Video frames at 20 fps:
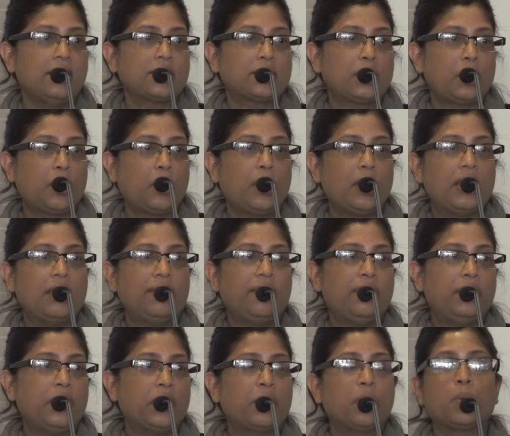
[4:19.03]
So
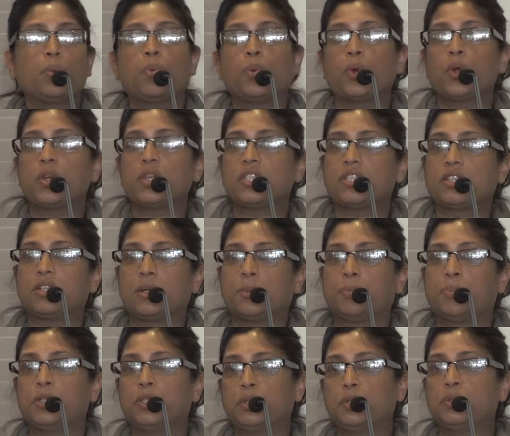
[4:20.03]
if there are works that are
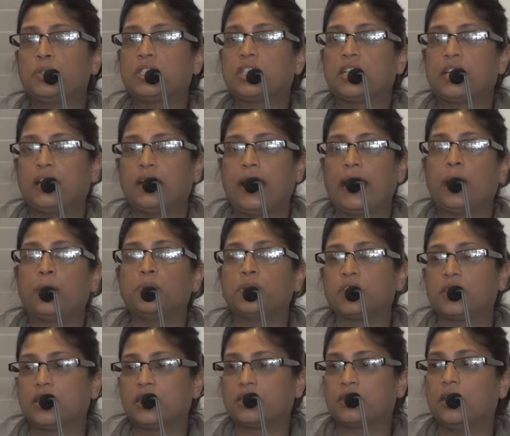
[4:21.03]
produced in a language
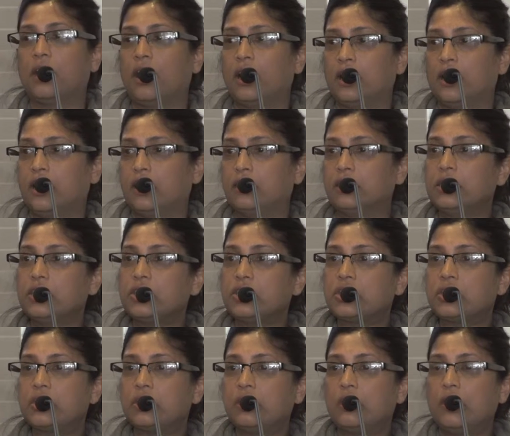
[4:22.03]
that is not
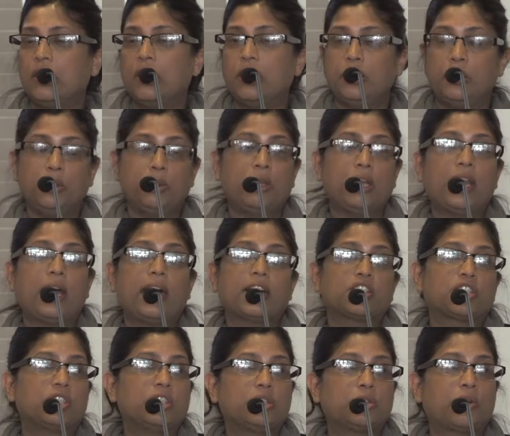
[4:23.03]
English, you can
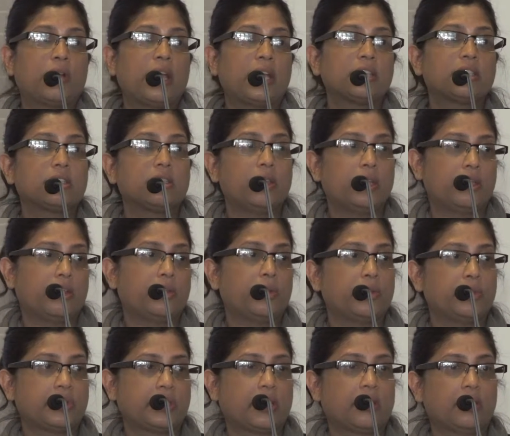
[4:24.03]
actually translate
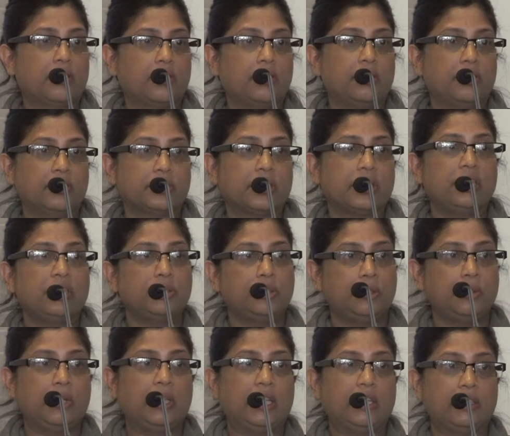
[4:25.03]
those articles
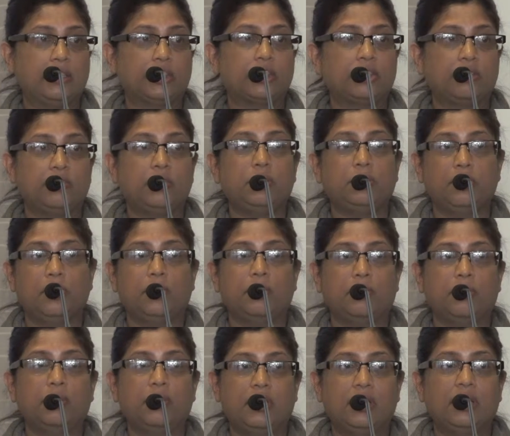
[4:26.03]
into English if you
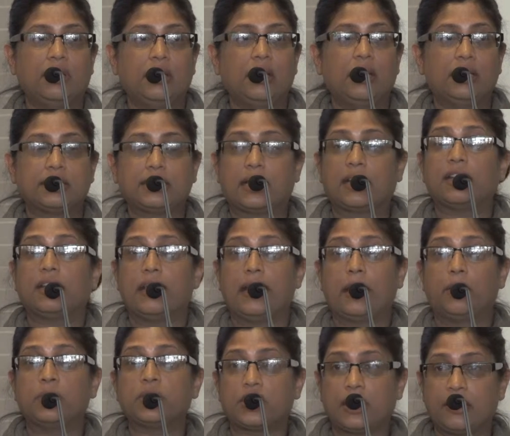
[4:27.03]
know a second
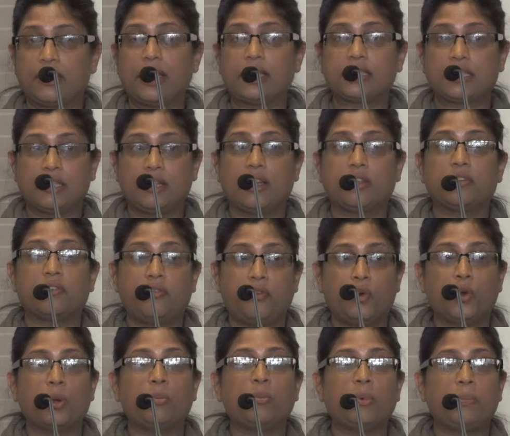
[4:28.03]
language, and that's another
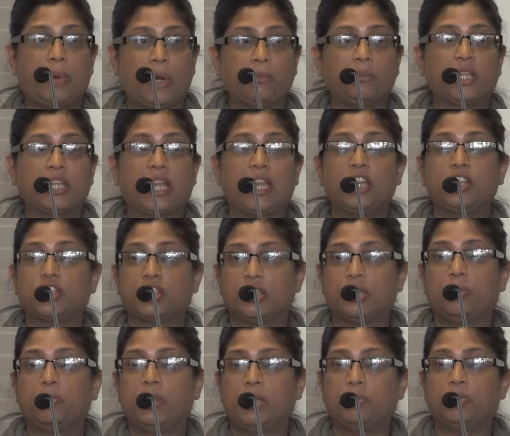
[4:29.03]
form of publication
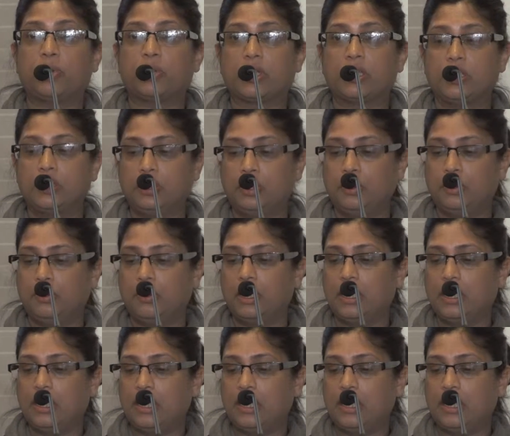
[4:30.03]
that people can do.